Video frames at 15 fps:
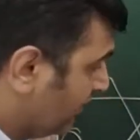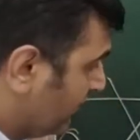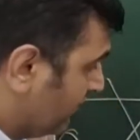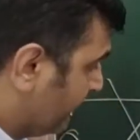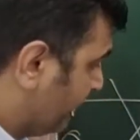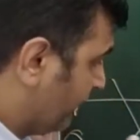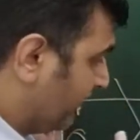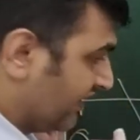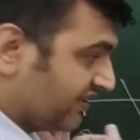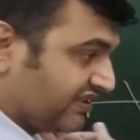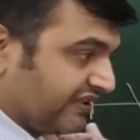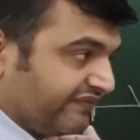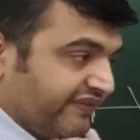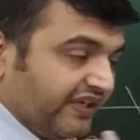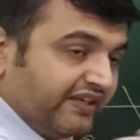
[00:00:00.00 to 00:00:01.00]
We are
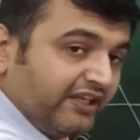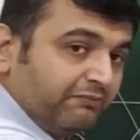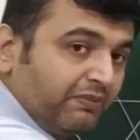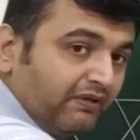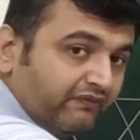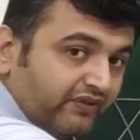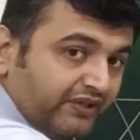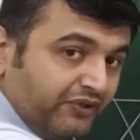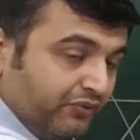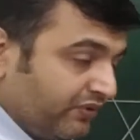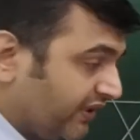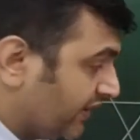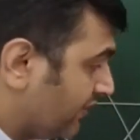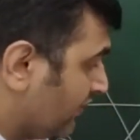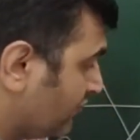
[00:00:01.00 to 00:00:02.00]
shifting it by 1
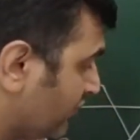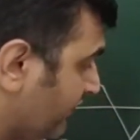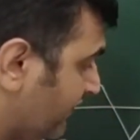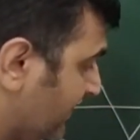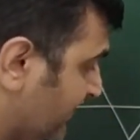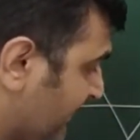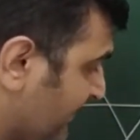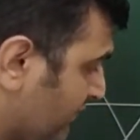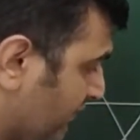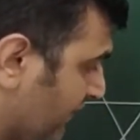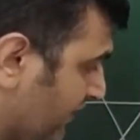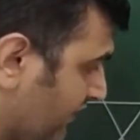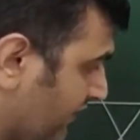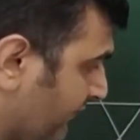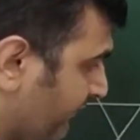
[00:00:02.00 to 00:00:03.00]
unit. So if this is
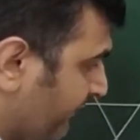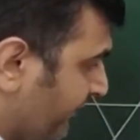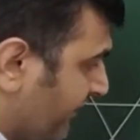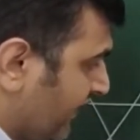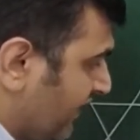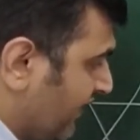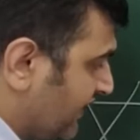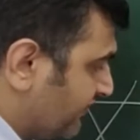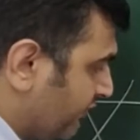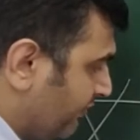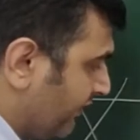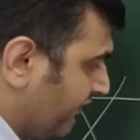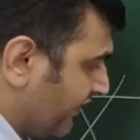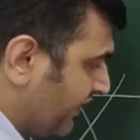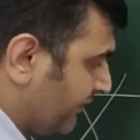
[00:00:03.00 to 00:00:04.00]
1, this will be
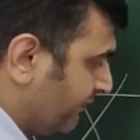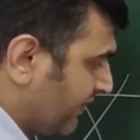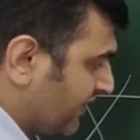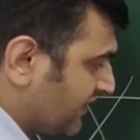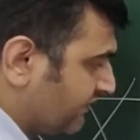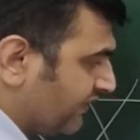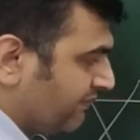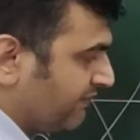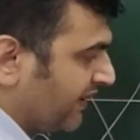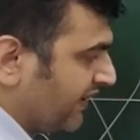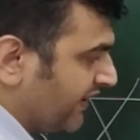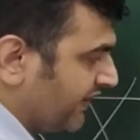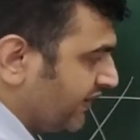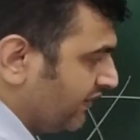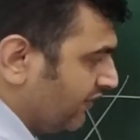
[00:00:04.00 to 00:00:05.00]
1 plus 1 by
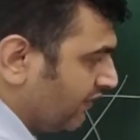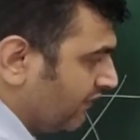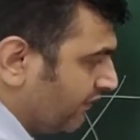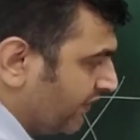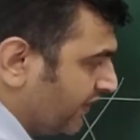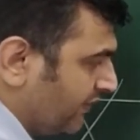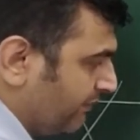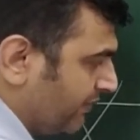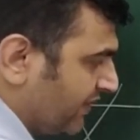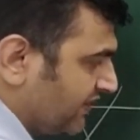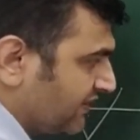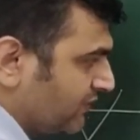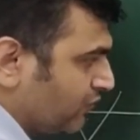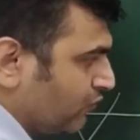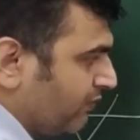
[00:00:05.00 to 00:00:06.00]
n, 1
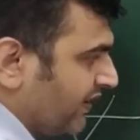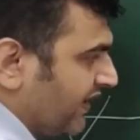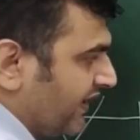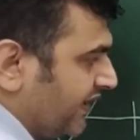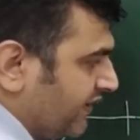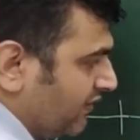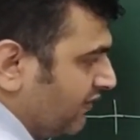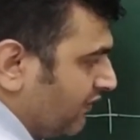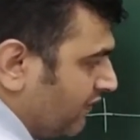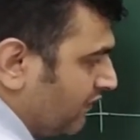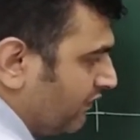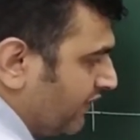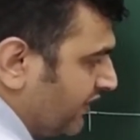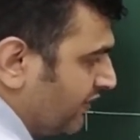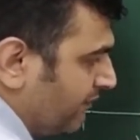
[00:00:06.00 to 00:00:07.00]
plus 2 by n,
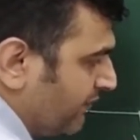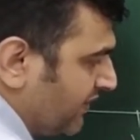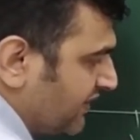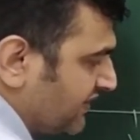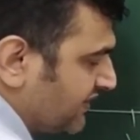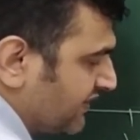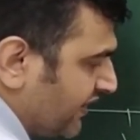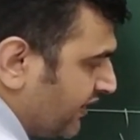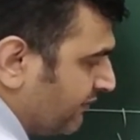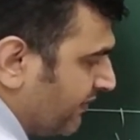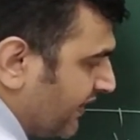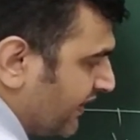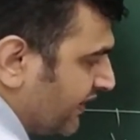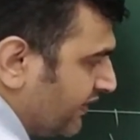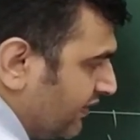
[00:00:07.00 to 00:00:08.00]
1 plus 3 by
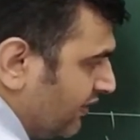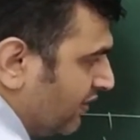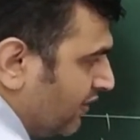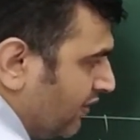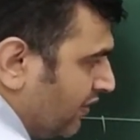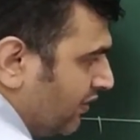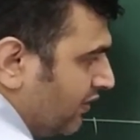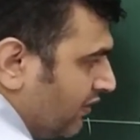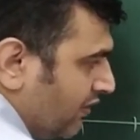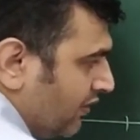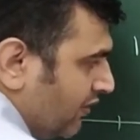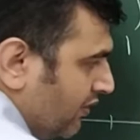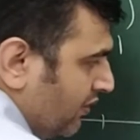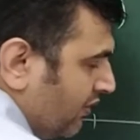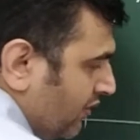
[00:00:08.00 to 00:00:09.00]
n.
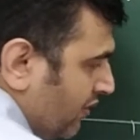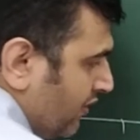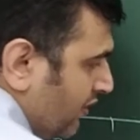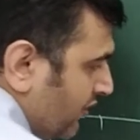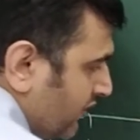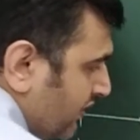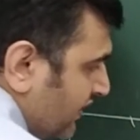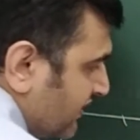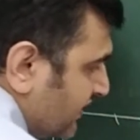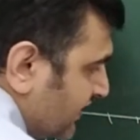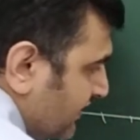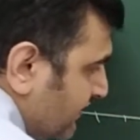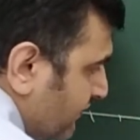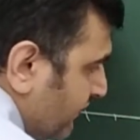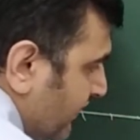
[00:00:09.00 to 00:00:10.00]
This
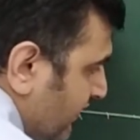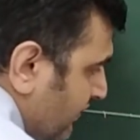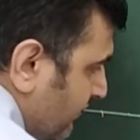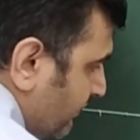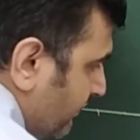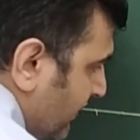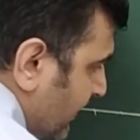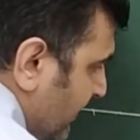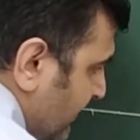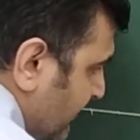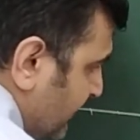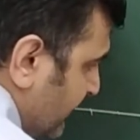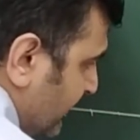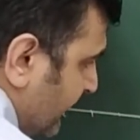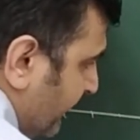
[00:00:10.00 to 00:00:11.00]
is 1
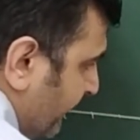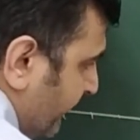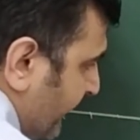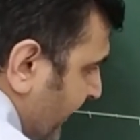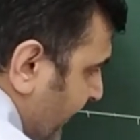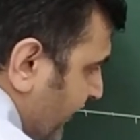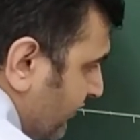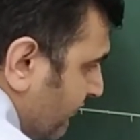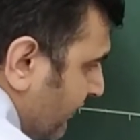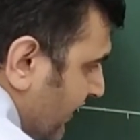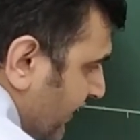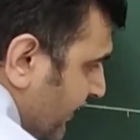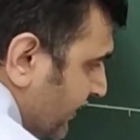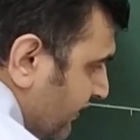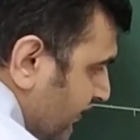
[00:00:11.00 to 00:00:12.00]
plus n by
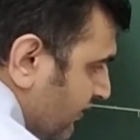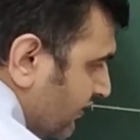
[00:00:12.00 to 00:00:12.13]
n.